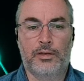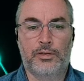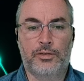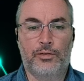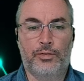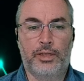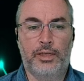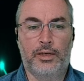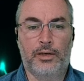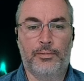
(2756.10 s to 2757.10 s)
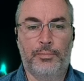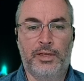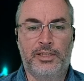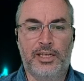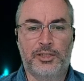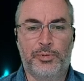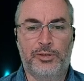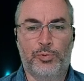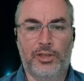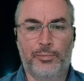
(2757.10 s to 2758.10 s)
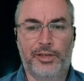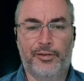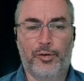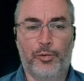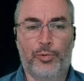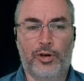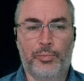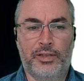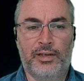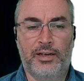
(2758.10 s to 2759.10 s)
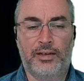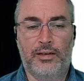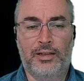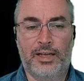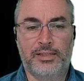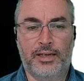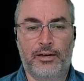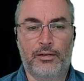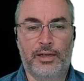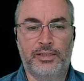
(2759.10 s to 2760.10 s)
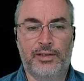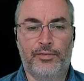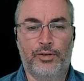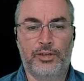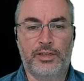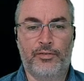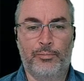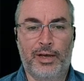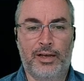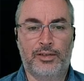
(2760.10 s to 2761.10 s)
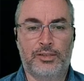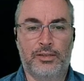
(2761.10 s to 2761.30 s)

So the NTSB's preliminary report about the Alaska Airlines 737 MAX